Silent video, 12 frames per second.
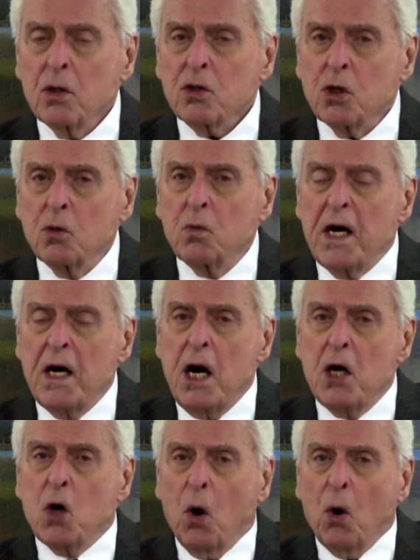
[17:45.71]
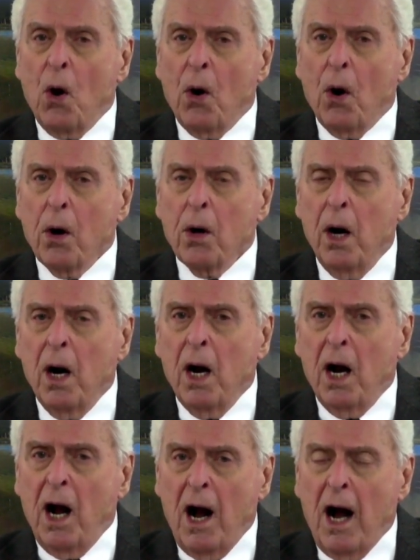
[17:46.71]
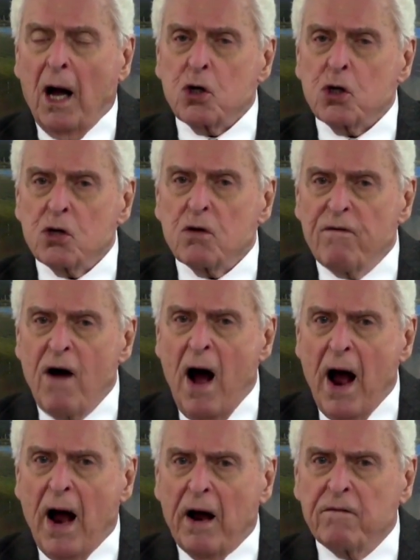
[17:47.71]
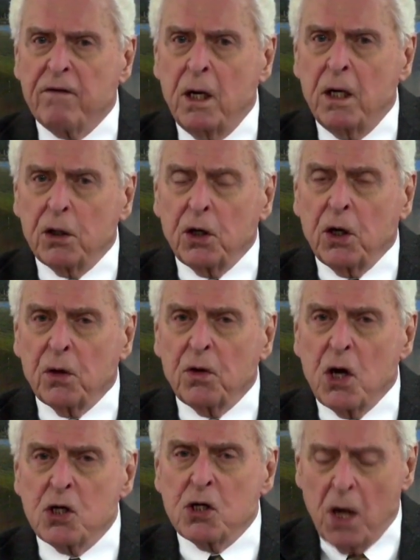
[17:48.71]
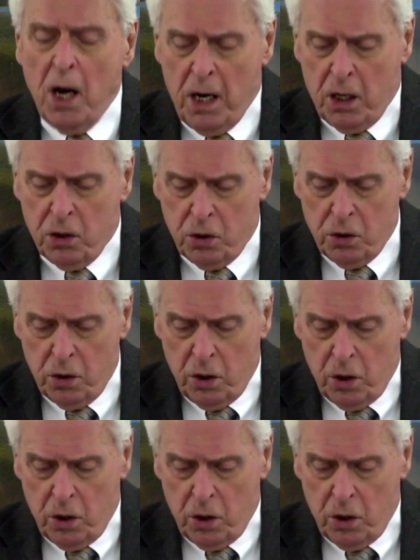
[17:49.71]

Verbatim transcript: So we need to learn how to survive in these days.